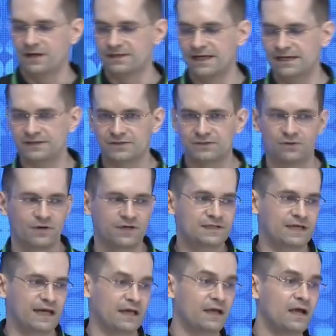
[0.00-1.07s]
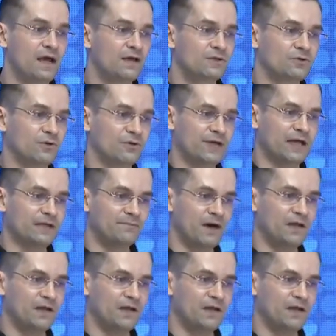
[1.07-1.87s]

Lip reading: data sourcing to create